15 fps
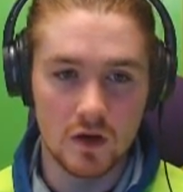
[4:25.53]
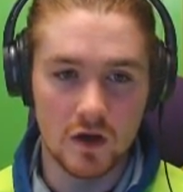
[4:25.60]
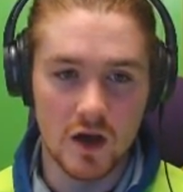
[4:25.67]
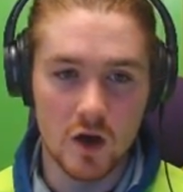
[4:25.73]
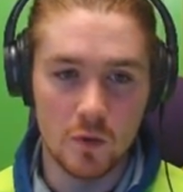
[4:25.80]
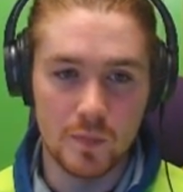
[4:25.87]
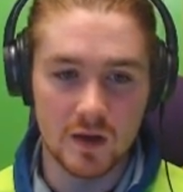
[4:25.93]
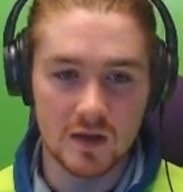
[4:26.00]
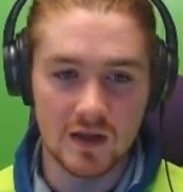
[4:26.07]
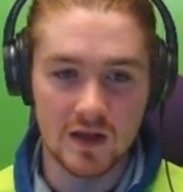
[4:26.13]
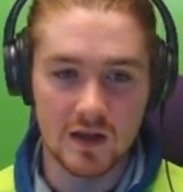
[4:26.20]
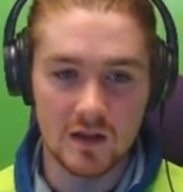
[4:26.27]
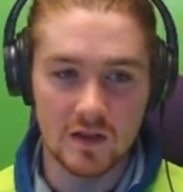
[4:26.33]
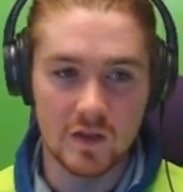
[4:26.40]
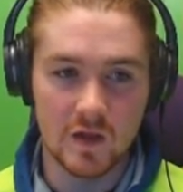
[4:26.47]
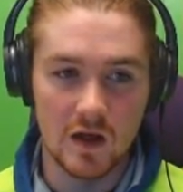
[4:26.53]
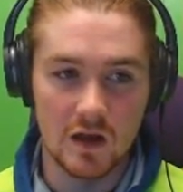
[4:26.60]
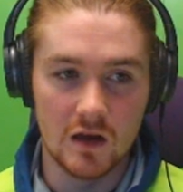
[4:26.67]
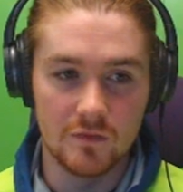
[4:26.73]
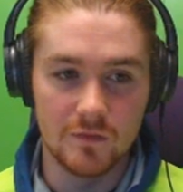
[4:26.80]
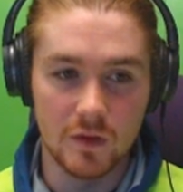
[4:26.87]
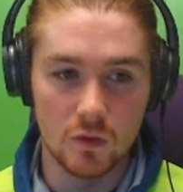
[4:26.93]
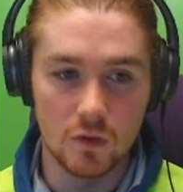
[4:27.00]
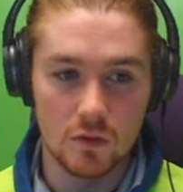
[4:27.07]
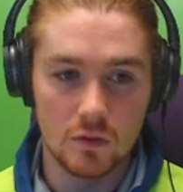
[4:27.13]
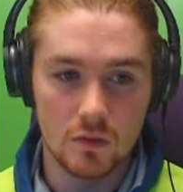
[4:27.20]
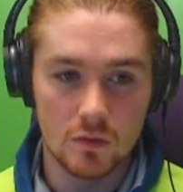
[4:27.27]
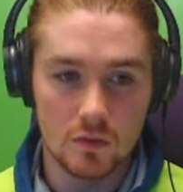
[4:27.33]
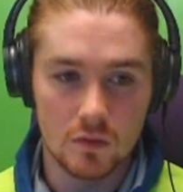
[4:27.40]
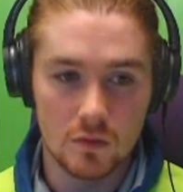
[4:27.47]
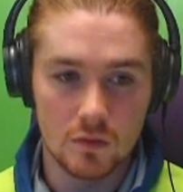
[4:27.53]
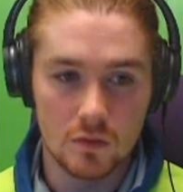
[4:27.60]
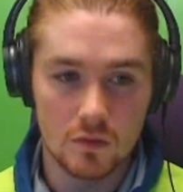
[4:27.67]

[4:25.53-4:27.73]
I hope it uh -oh. kills. All right, we're out. You. Let's get out of here.